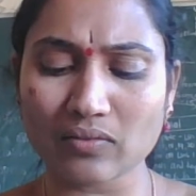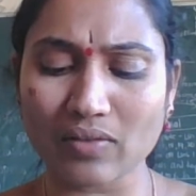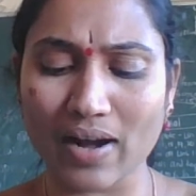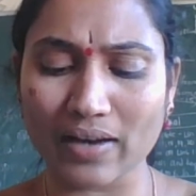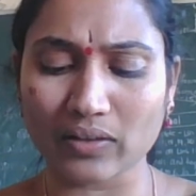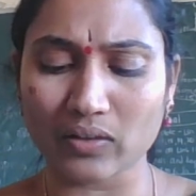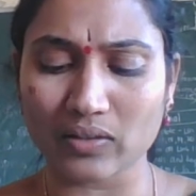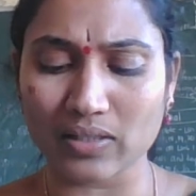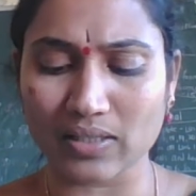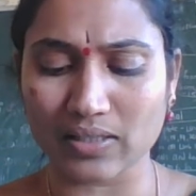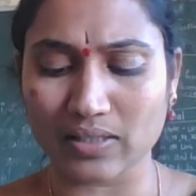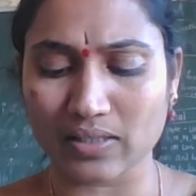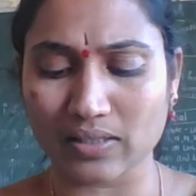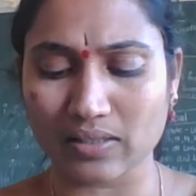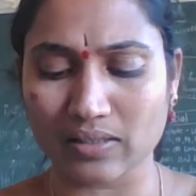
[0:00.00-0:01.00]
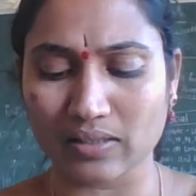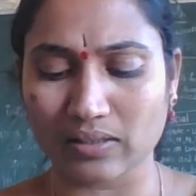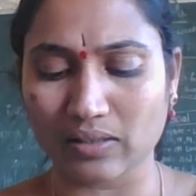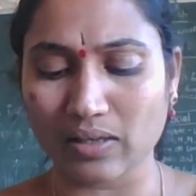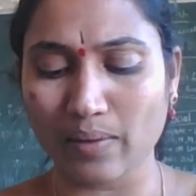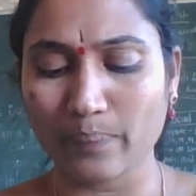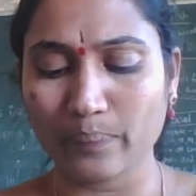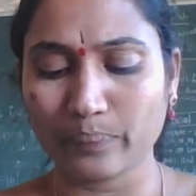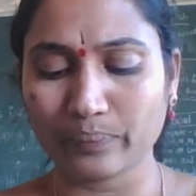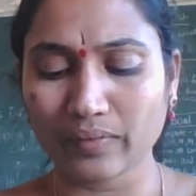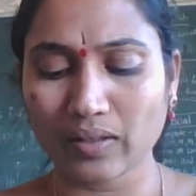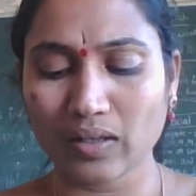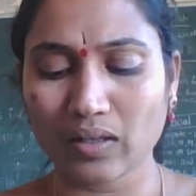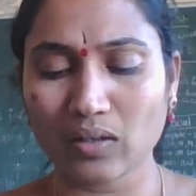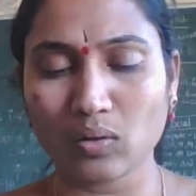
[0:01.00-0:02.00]
track your discussions in your
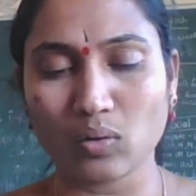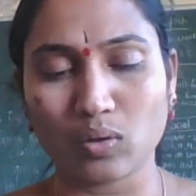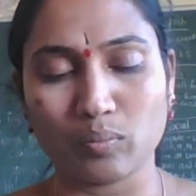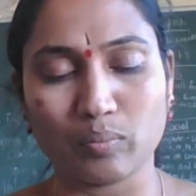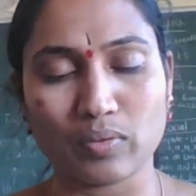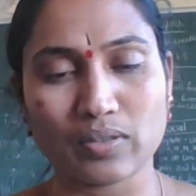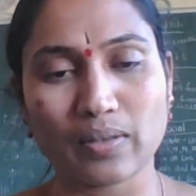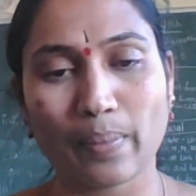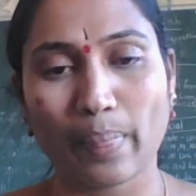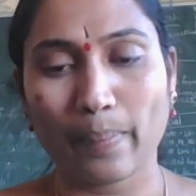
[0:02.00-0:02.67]
notebooks.